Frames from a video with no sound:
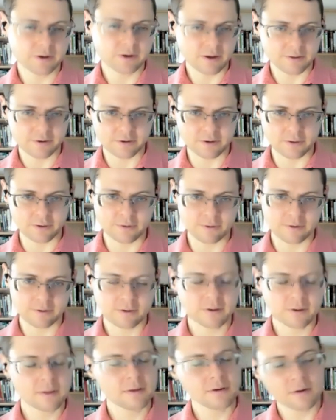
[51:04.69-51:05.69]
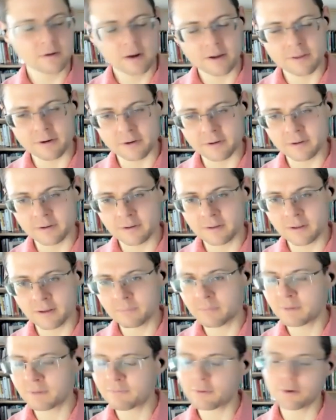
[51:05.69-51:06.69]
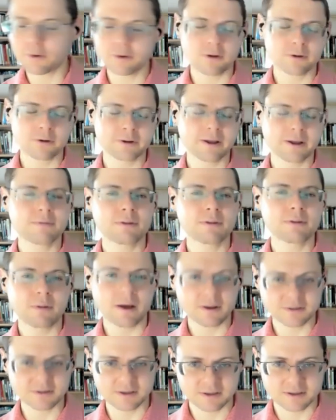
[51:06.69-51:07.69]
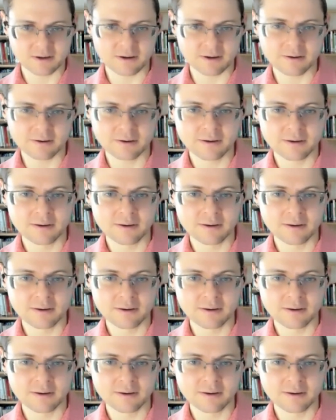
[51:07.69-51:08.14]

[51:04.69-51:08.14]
another donut and then another and then before you know it half the box is gone